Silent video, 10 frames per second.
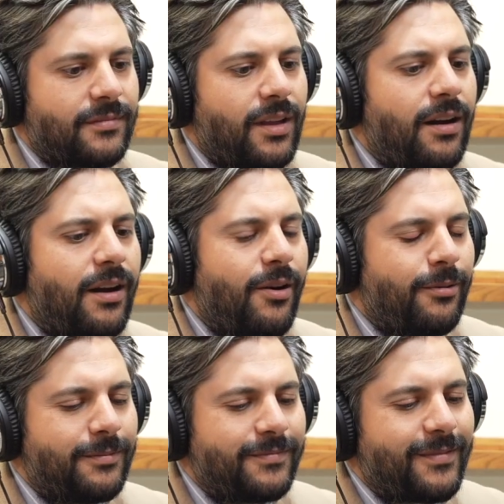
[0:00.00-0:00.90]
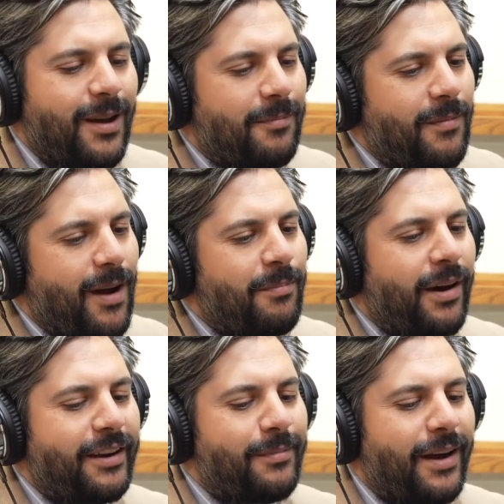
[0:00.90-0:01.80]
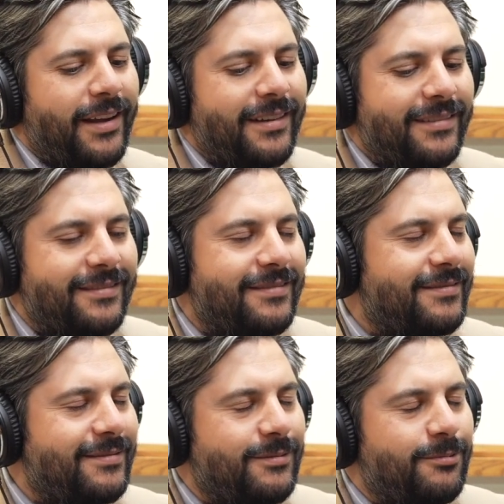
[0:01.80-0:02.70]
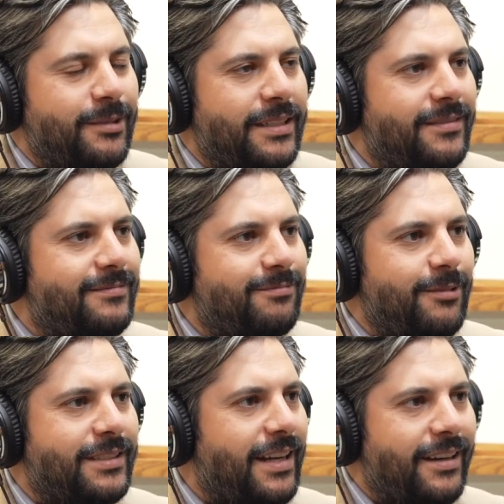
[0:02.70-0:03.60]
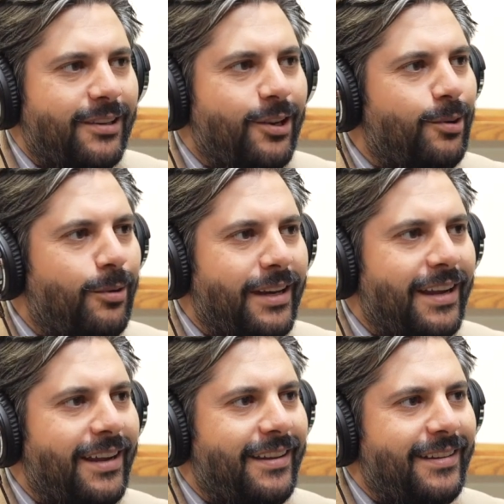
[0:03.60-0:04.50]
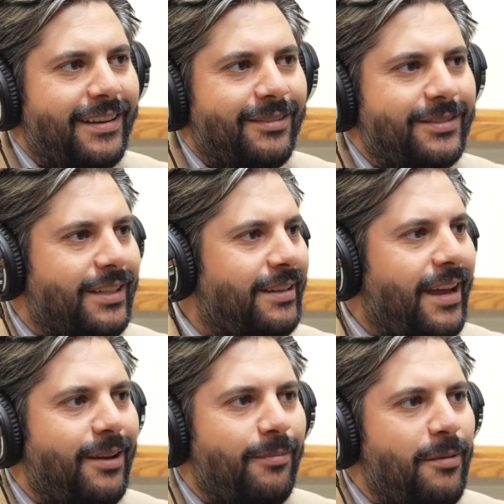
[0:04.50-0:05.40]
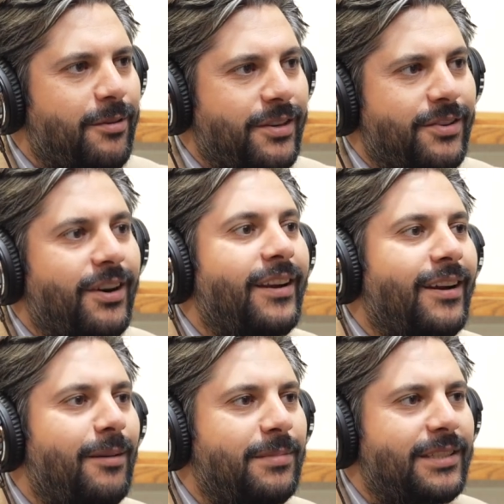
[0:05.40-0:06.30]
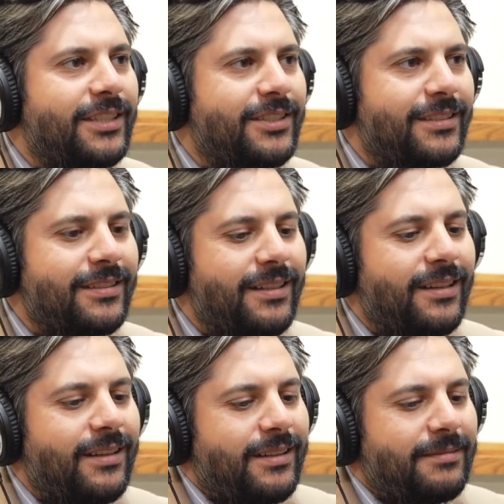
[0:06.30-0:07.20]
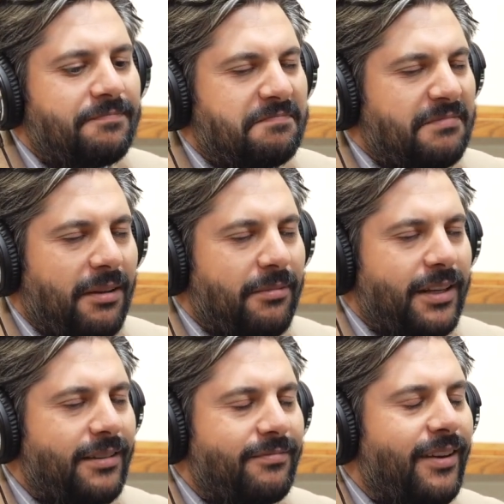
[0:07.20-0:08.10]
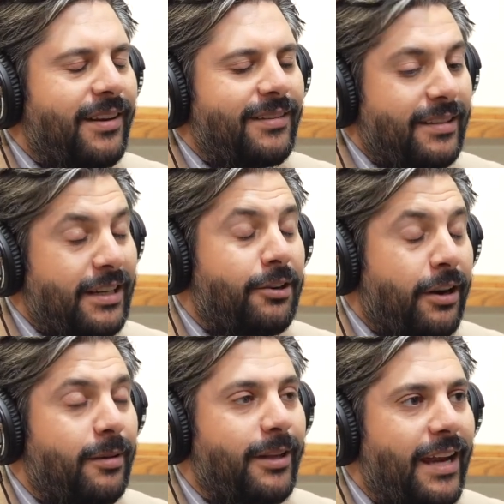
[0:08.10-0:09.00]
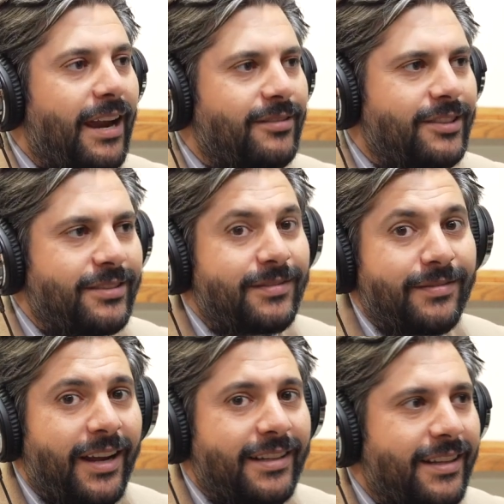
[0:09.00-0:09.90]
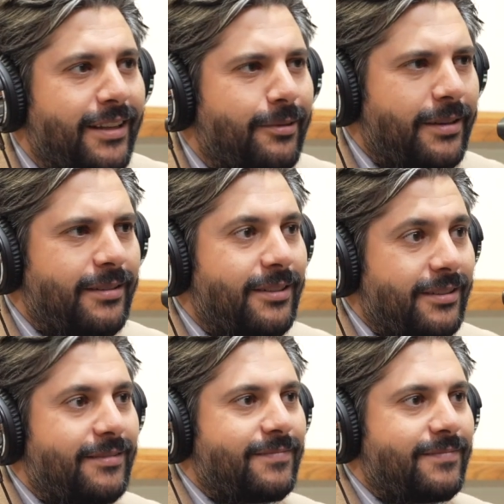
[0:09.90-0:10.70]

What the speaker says: Oh, a buddy of mine, we decided to cook one day, and then I was like, hey, maybe we should try a competition. And we did incredibly average. In fact, I think we took